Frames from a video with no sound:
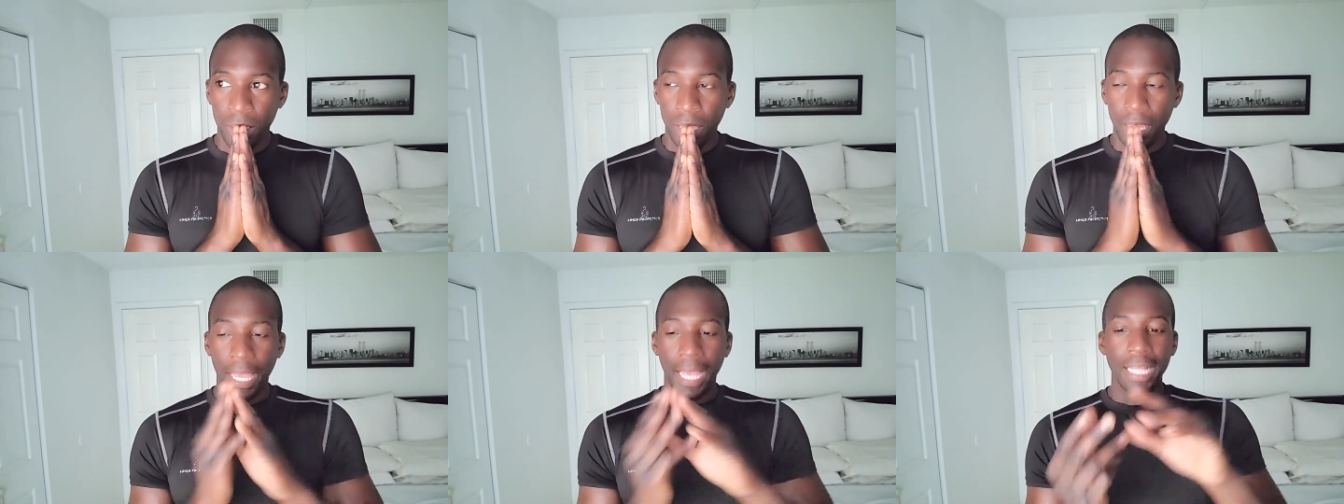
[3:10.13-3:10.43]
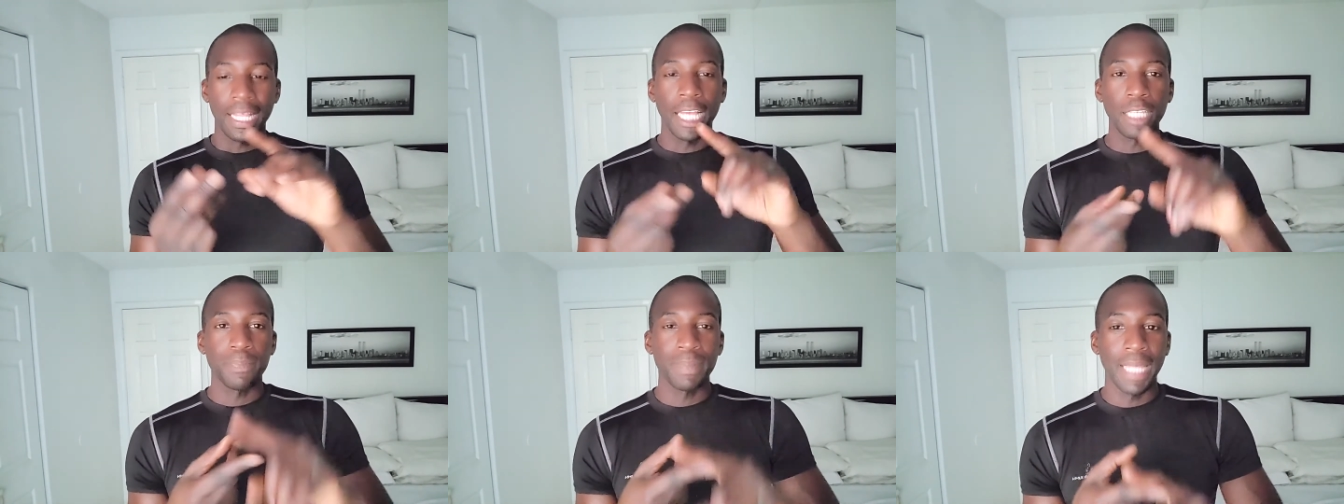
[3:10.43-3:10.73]
And
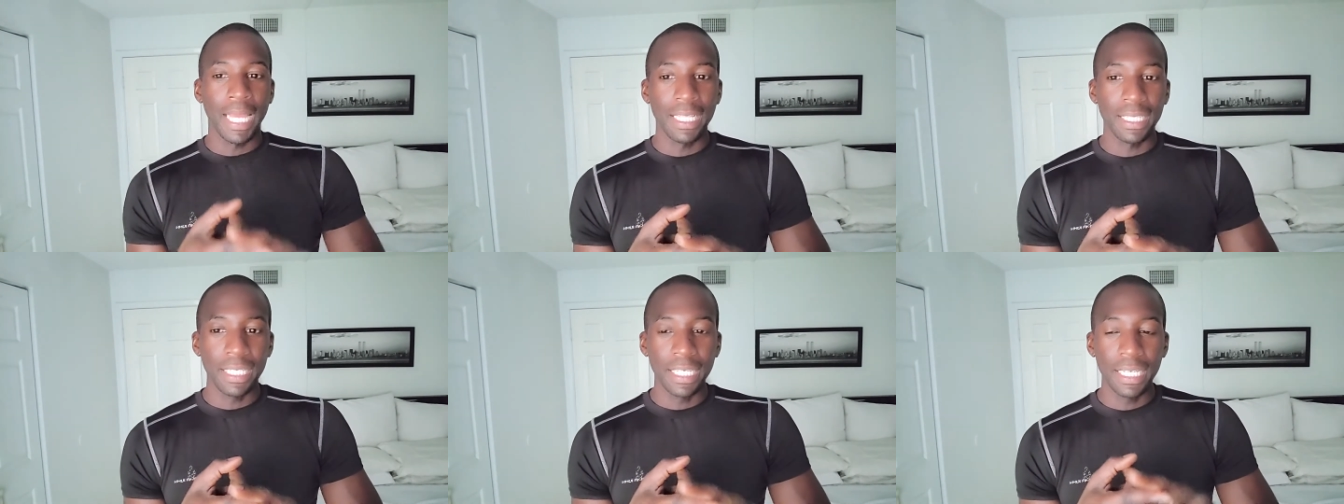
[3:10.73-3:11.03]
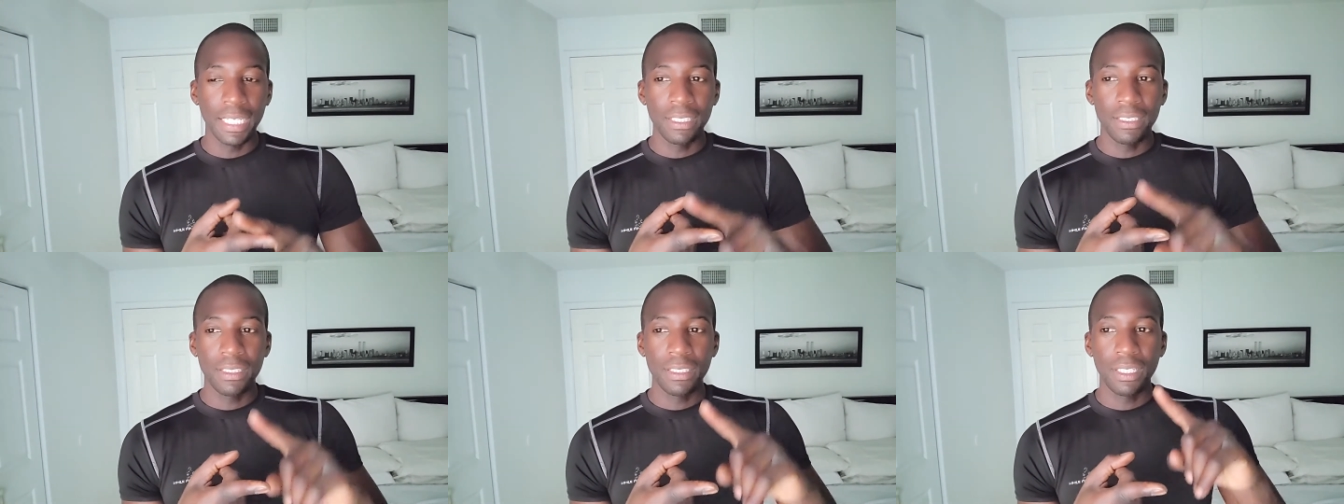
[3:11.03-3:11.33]
last but not
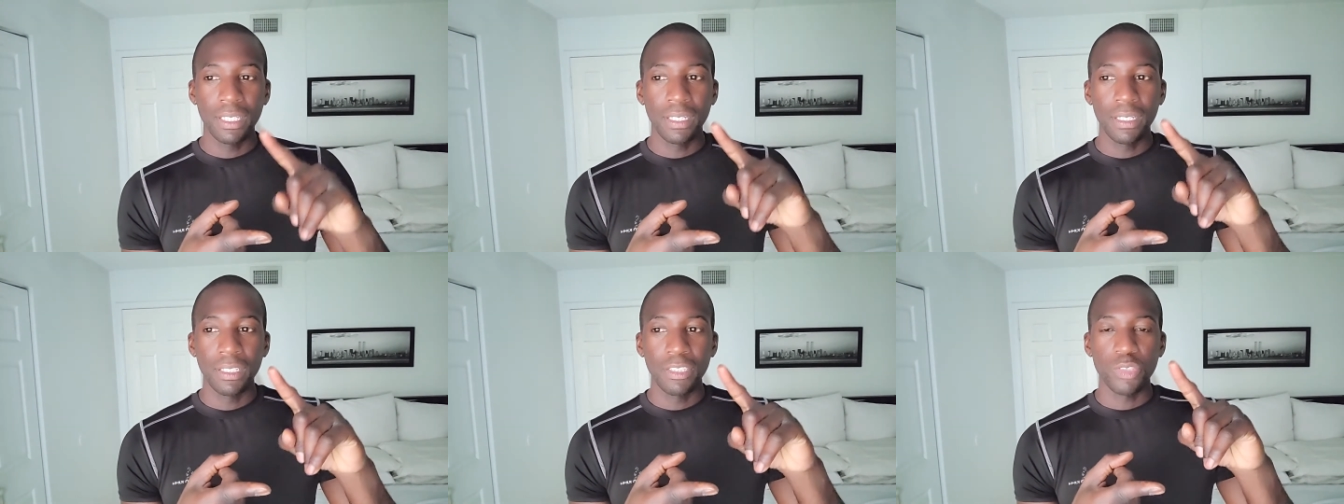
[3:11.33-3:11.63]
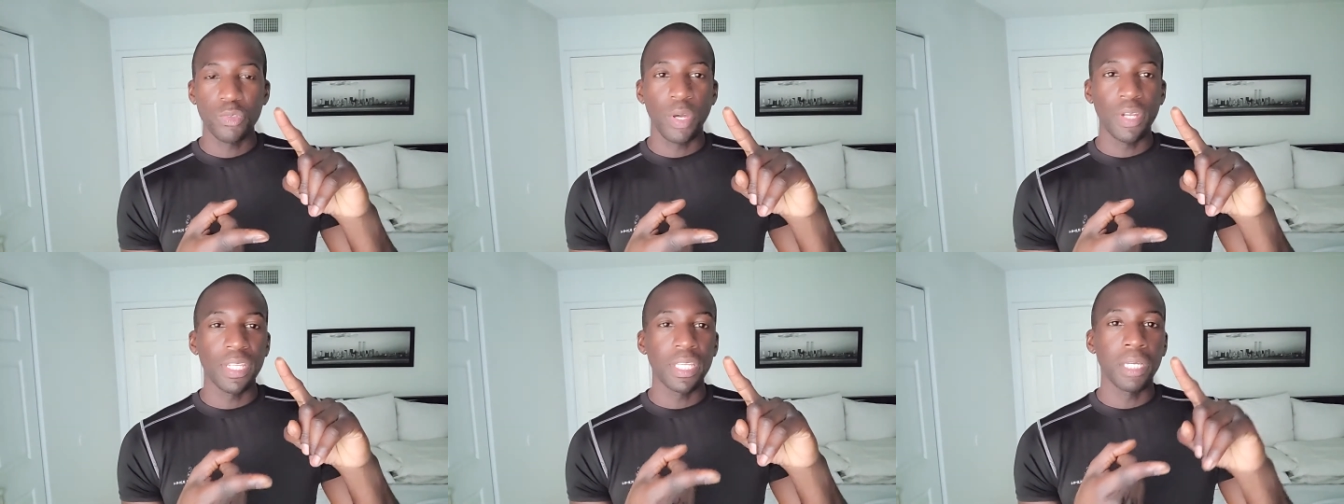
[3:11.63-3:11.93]
least,
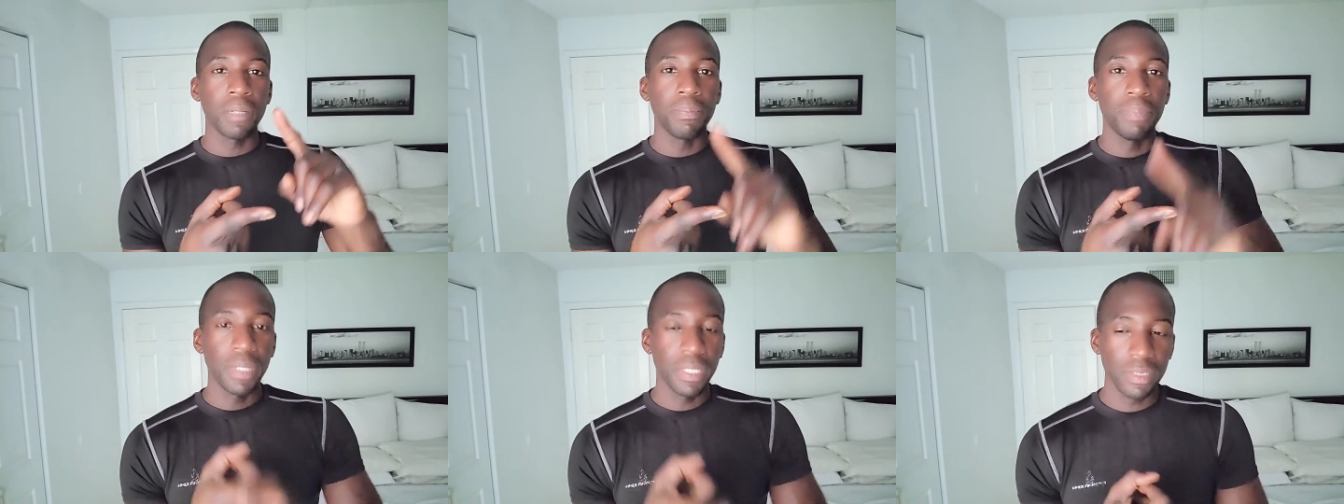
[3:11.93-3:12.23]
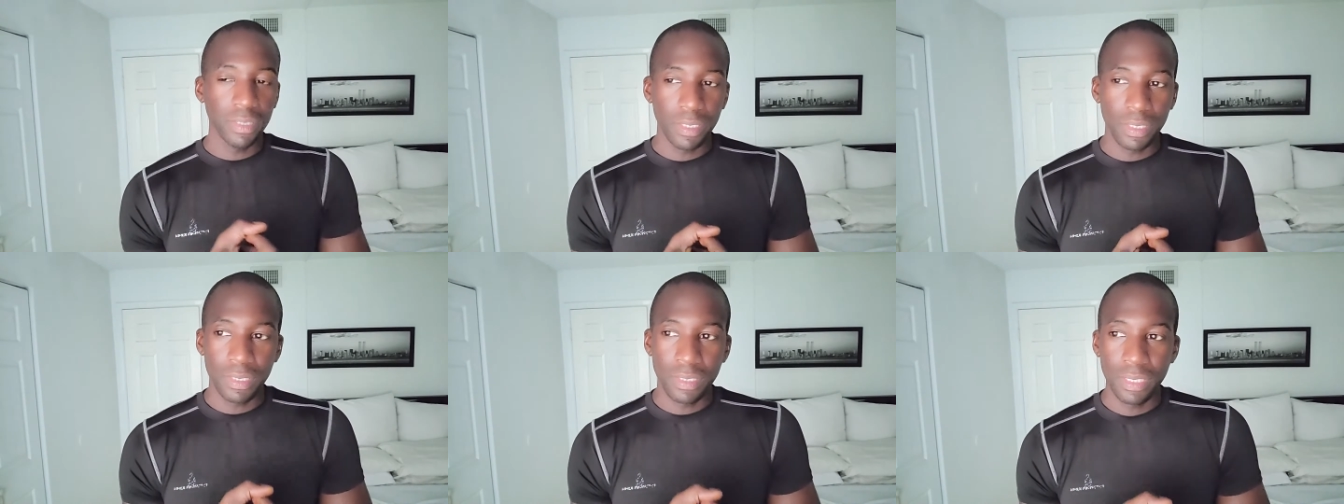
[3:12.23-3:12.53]
starting a
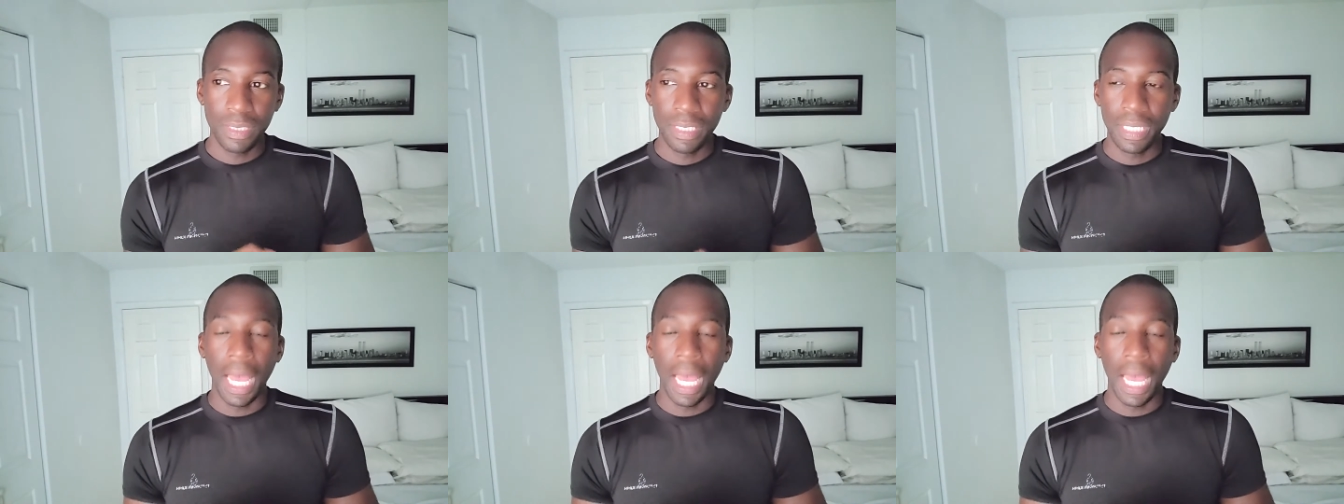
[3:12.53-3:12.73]
business.